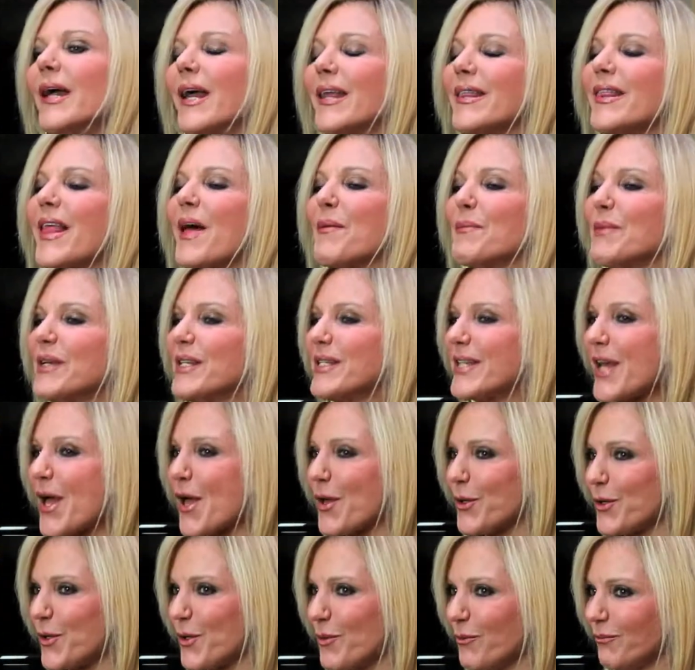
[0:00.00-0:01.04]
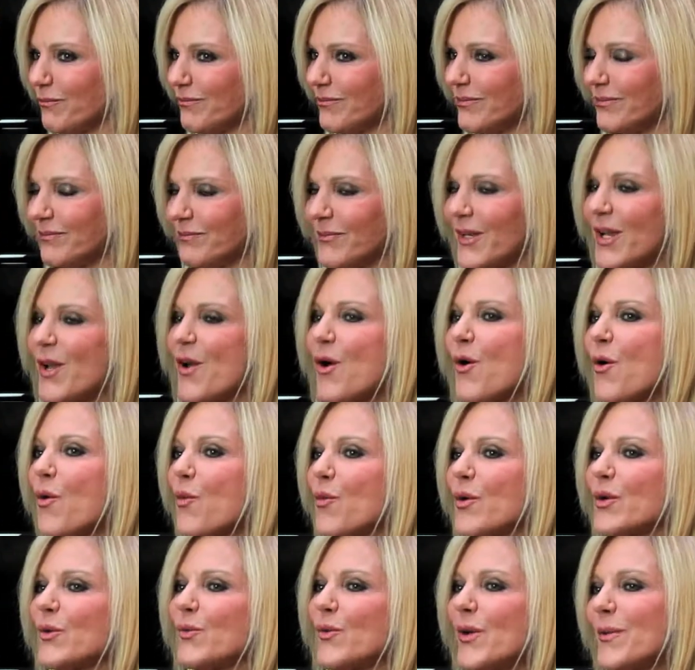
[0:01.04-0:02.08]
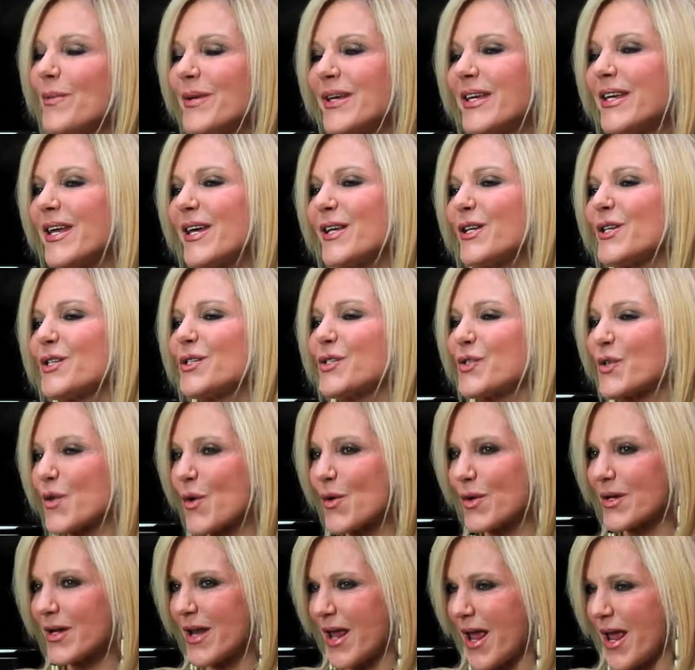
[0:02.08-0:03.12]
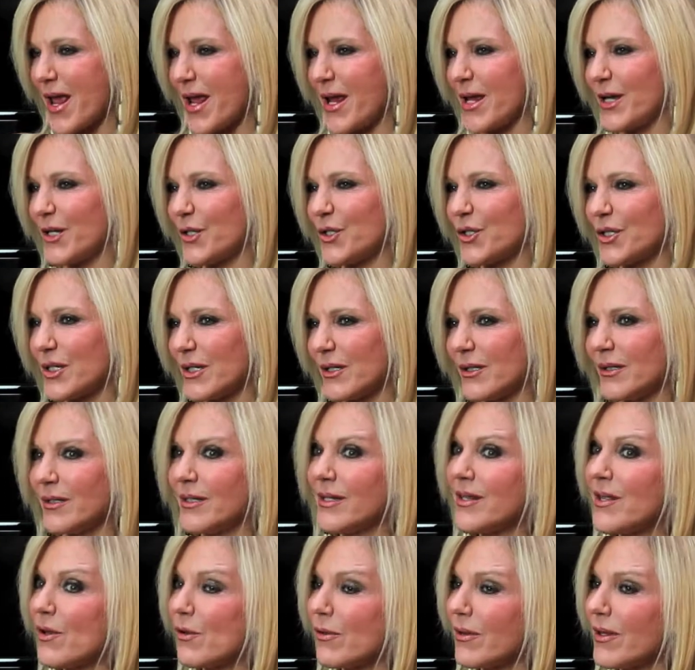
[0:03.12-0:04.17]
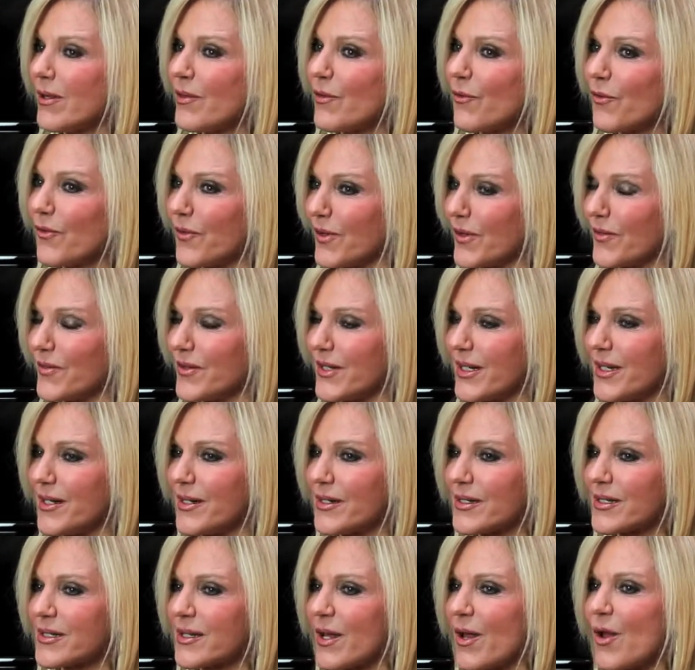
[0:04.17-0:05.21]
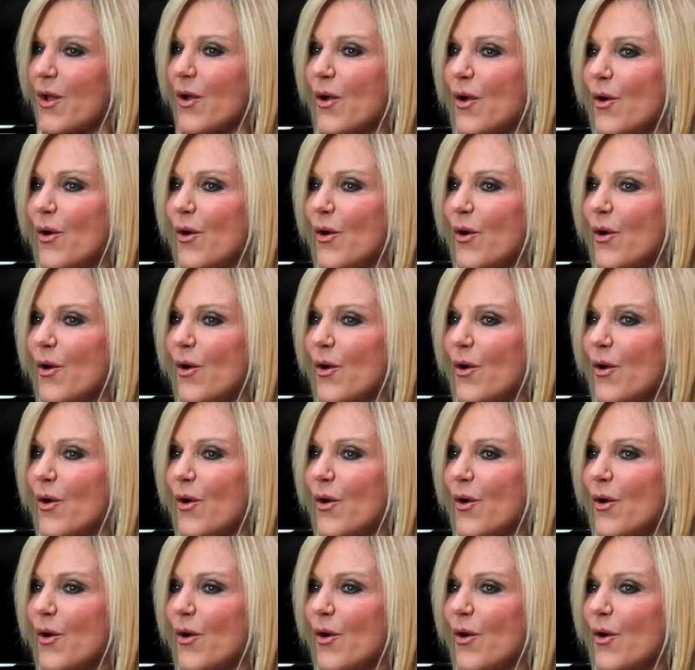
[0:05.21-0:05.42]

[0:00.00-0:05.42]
And let me tell you, when women get a certain age, in their 50s,